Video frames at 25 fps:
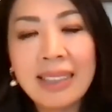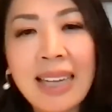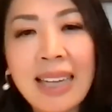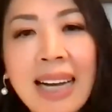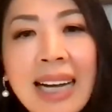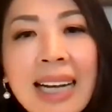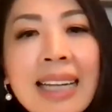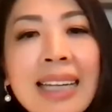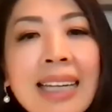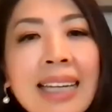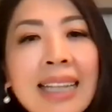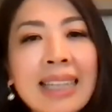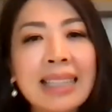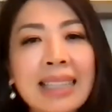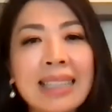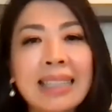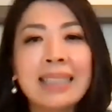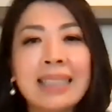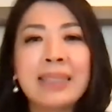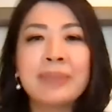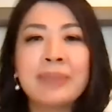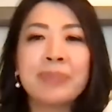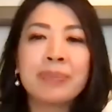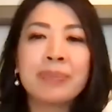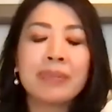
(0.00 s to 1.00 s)

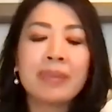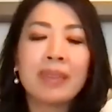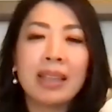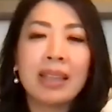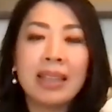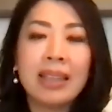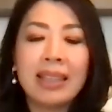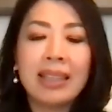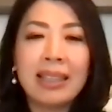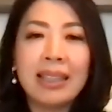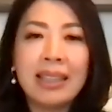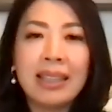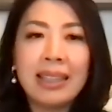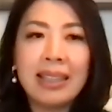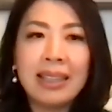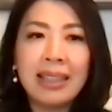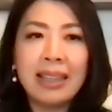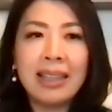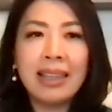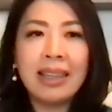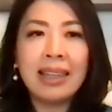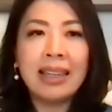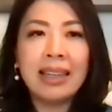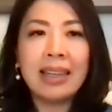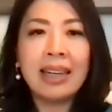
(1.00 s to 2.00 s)
I
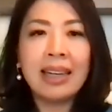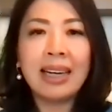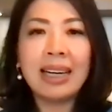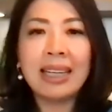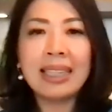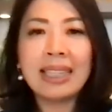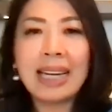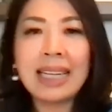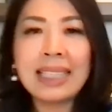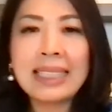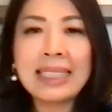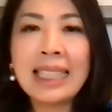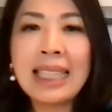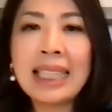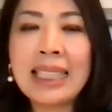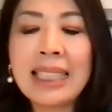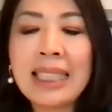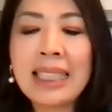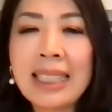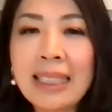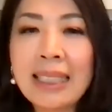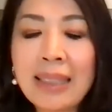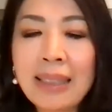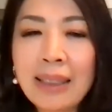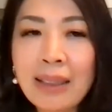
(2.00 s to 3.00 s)

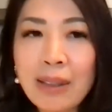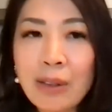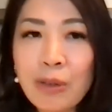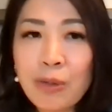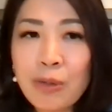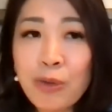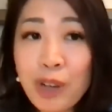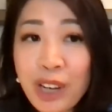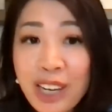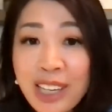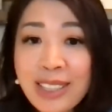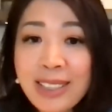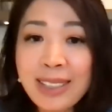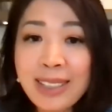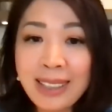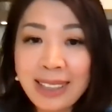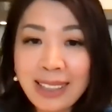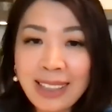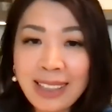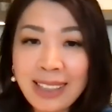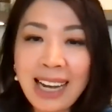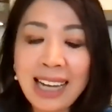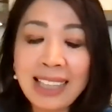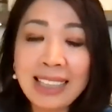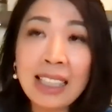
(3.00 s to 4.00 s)
think
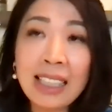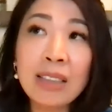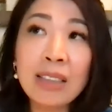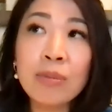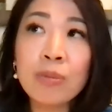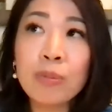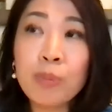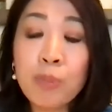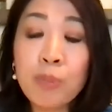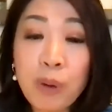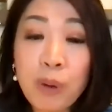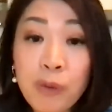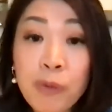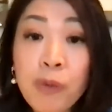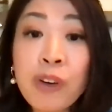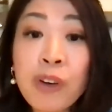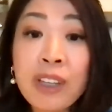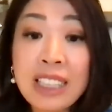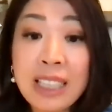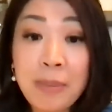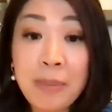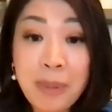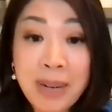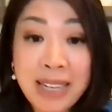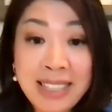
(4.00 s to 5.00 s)
recently, I think before
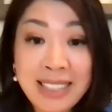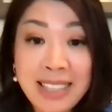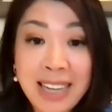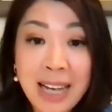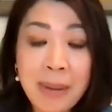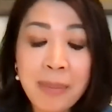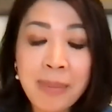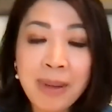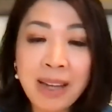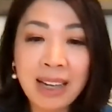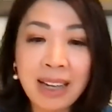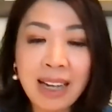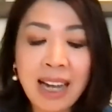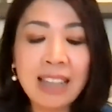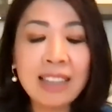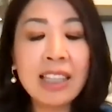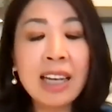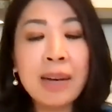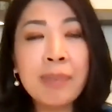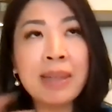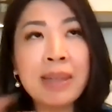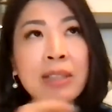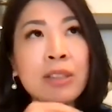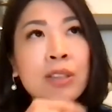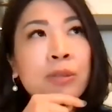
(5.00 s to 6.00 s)
the pandemic, I
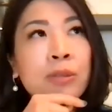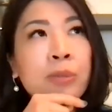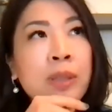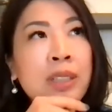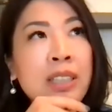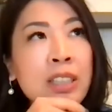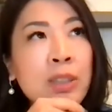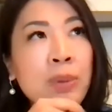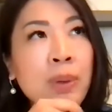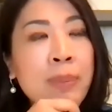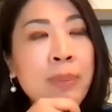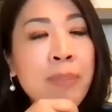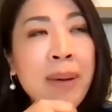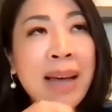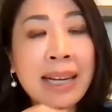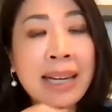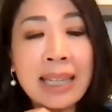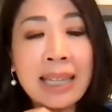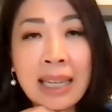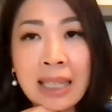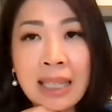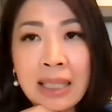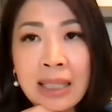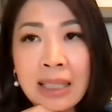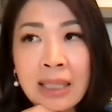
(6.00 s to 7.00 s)
think let me put it this way, back
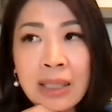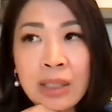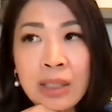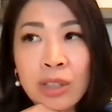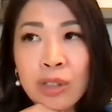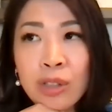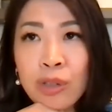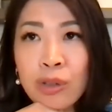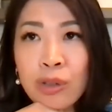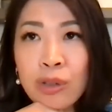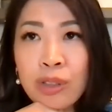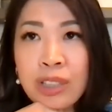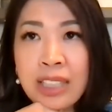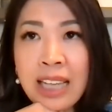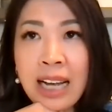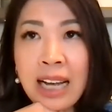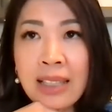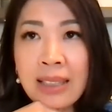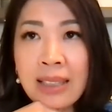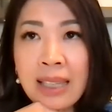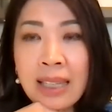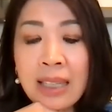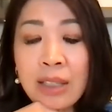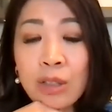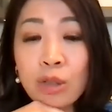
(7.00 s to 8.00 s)
in
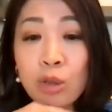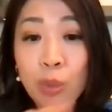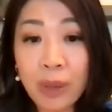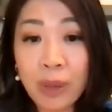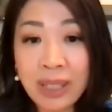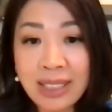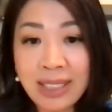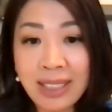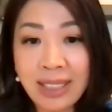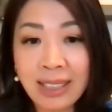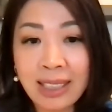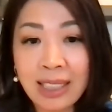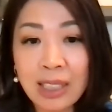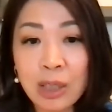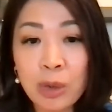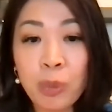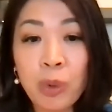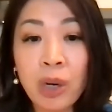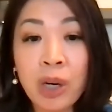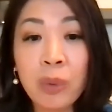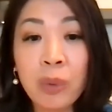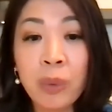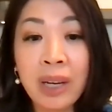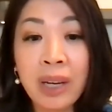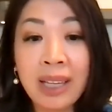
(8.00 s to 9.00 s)
2020, that's
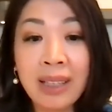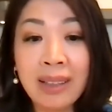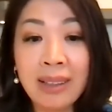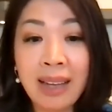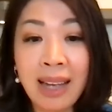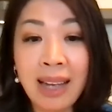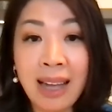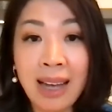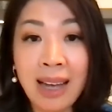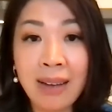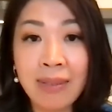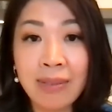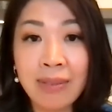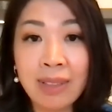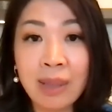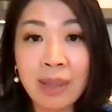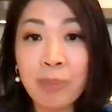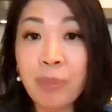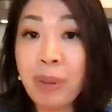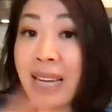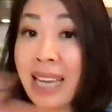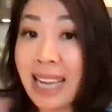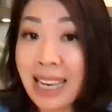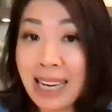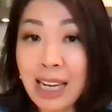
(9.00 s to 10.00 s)
where we had the
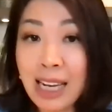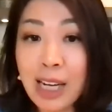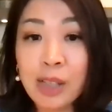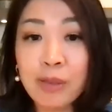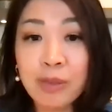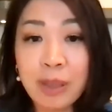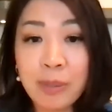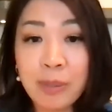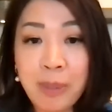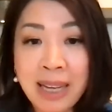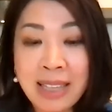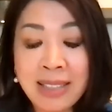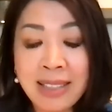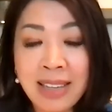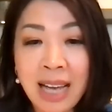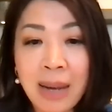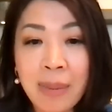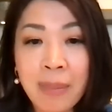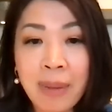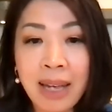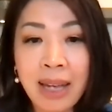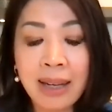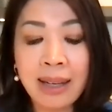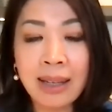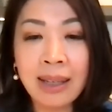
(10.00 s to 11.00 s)
beginning of the
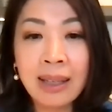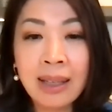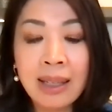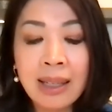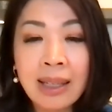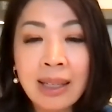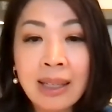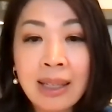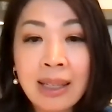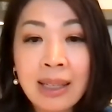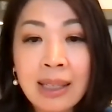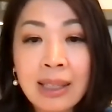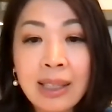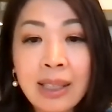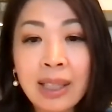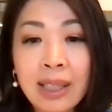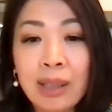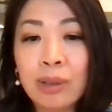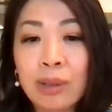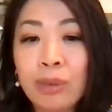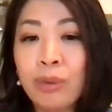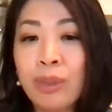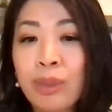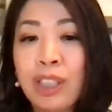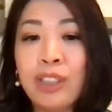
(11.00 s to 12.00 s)
pandemic. You
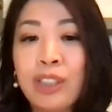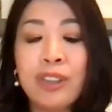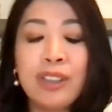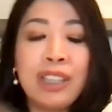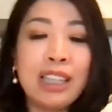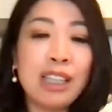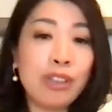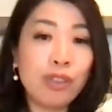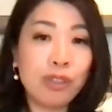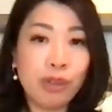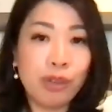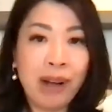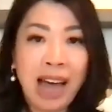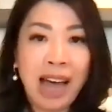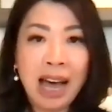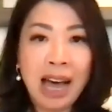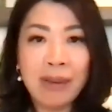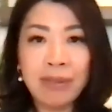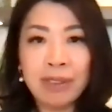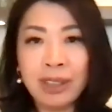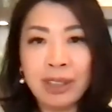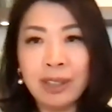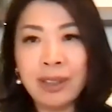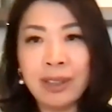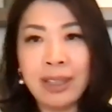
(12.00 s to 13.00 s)
know, we couldn't
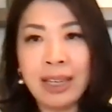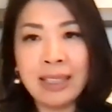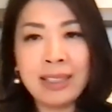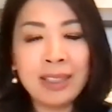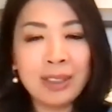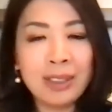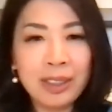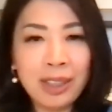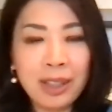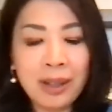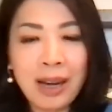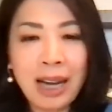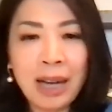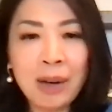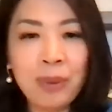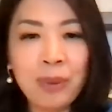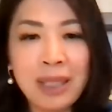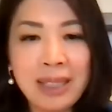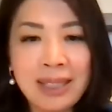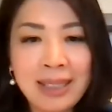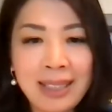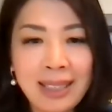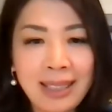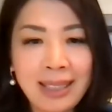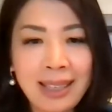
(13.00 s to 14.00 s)
travel, and you know, I
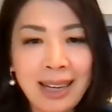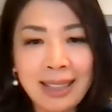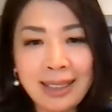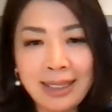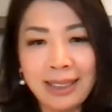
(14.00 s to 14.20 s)
got